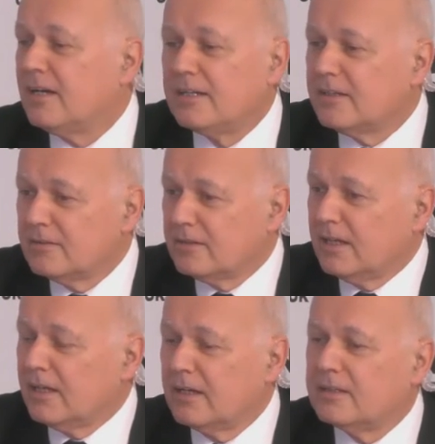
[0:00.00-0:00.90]
I
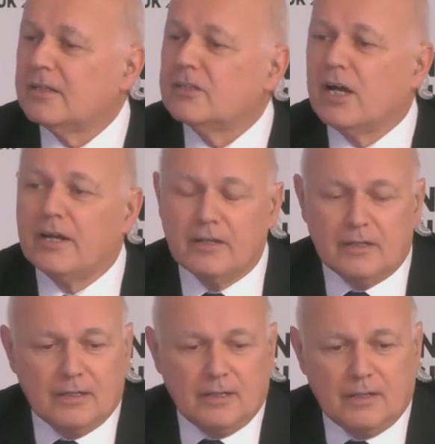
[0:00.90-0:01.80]
think
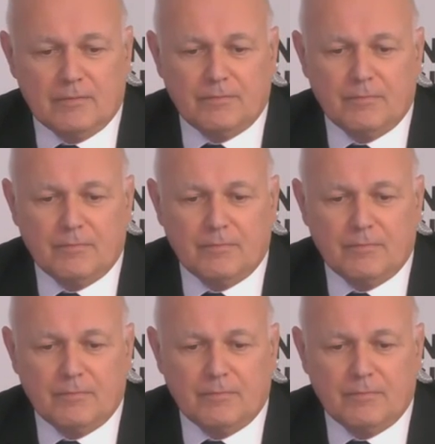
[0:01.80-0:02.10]
China